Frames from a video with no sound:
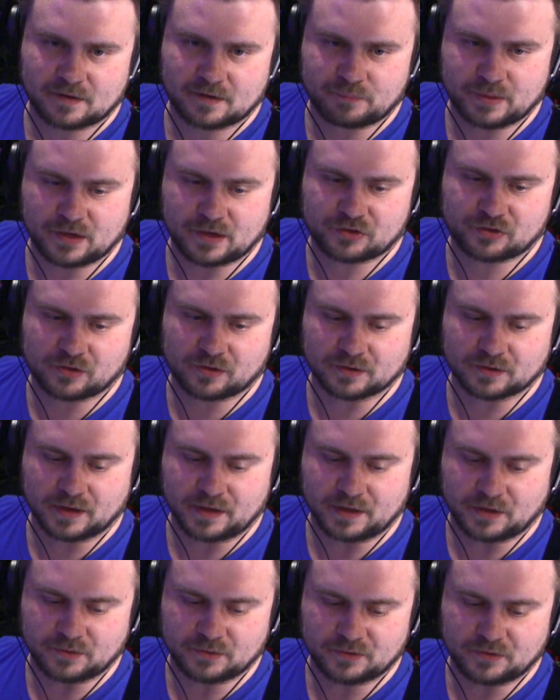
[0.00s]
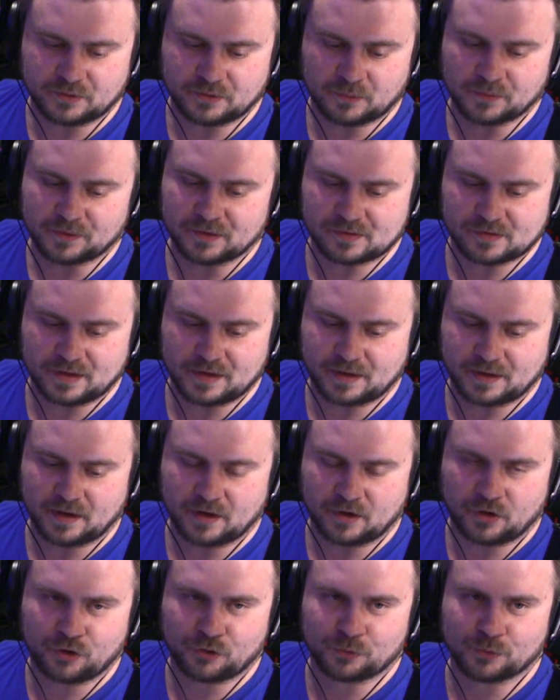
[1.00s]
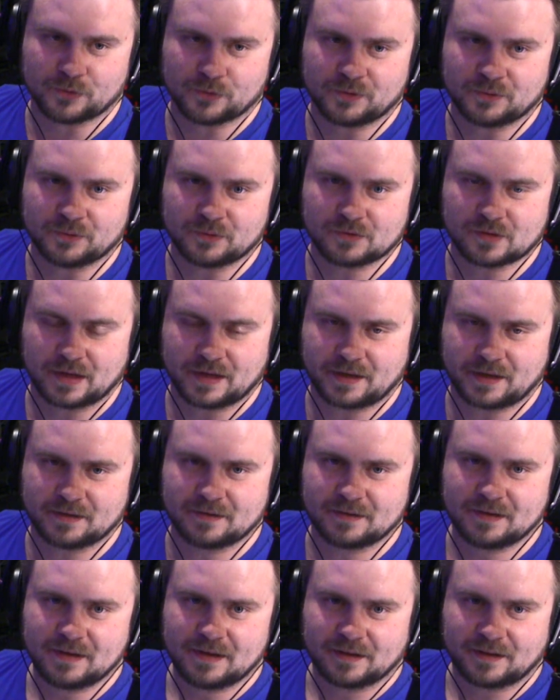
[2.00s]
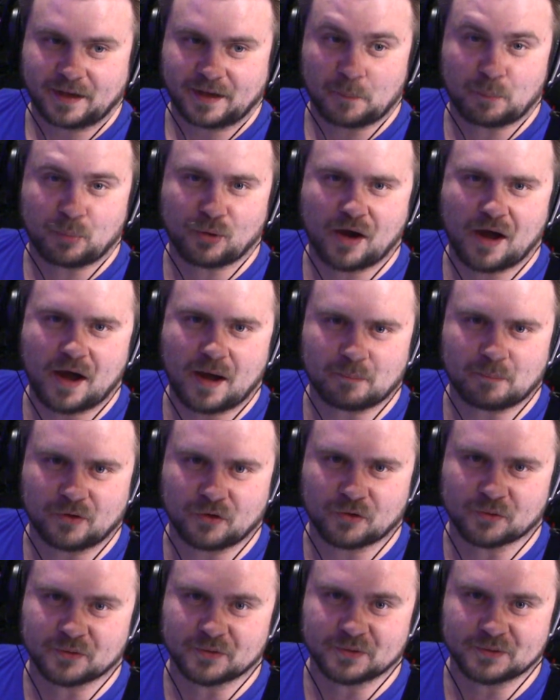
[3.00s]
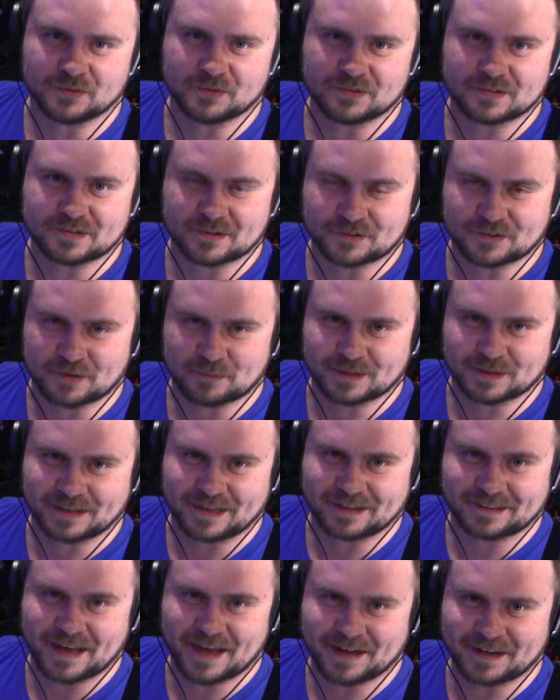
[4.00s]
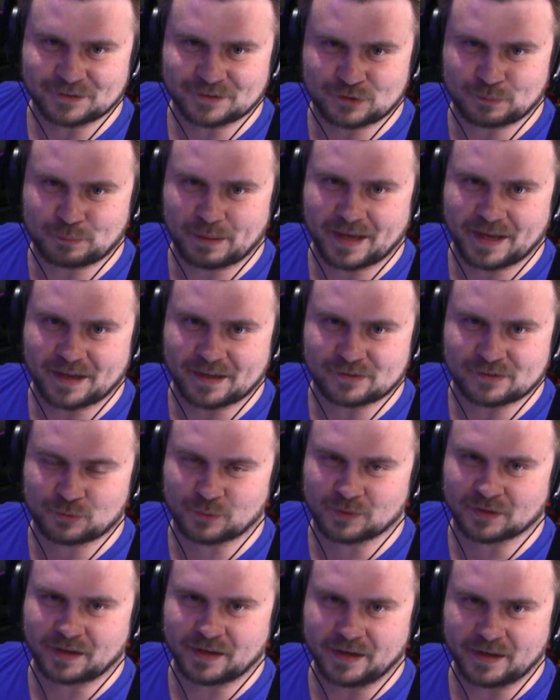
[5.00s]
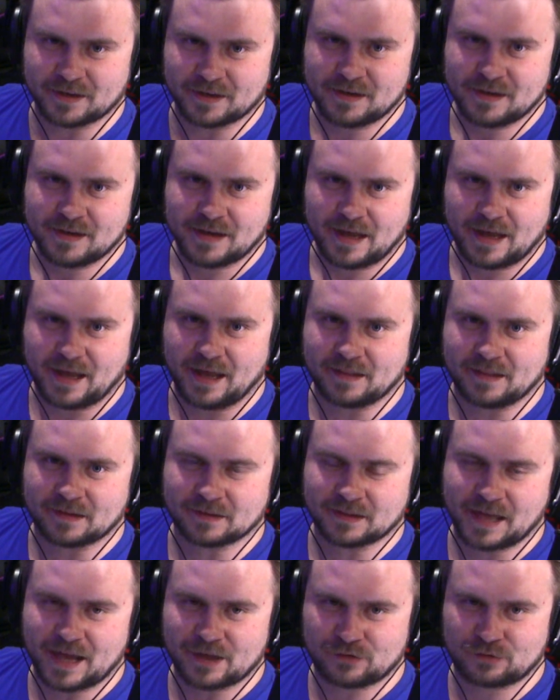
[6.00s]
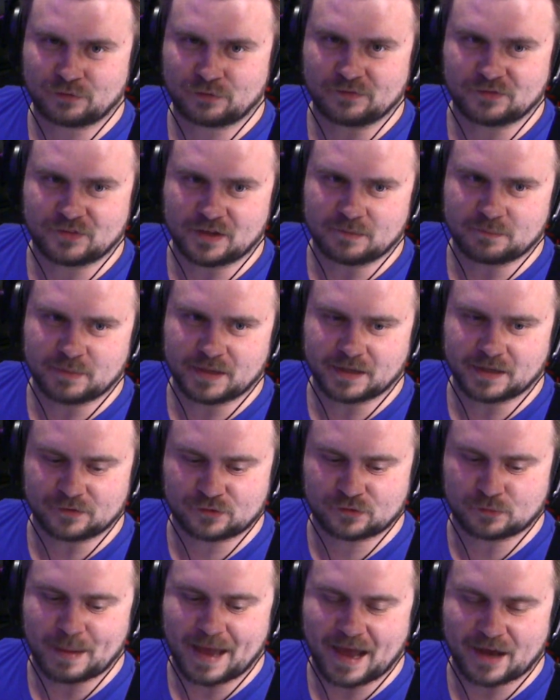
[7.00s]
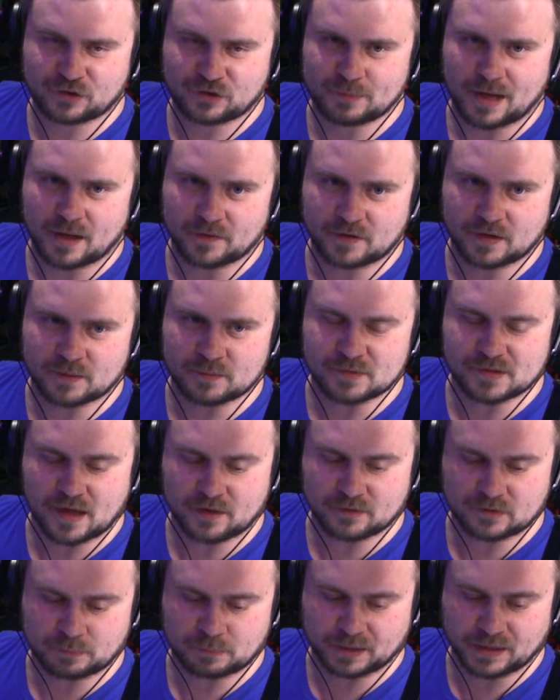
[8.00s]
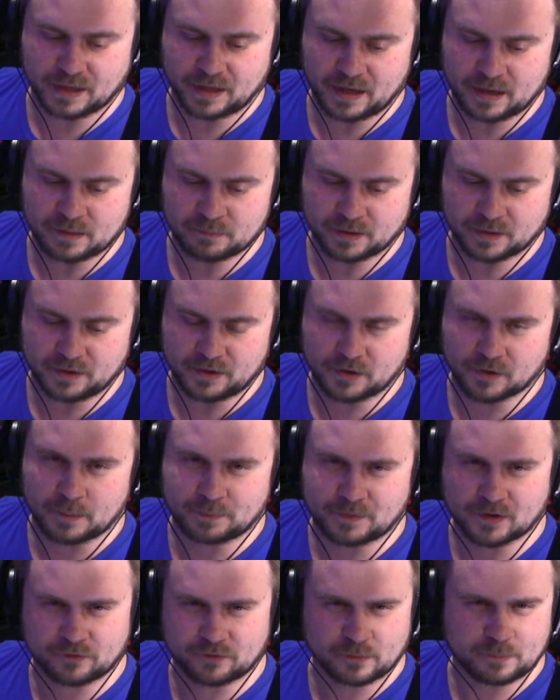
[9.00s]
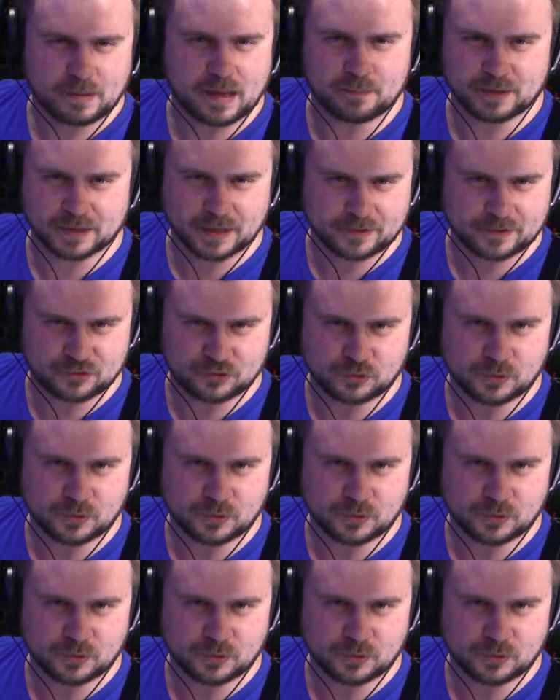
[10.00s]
picture it like you do, where it's like a cruise, like a prom cruise or something like that in space, where and the last 15 minutes, Smash Mouth comes out to play, but you're up there for maybe 2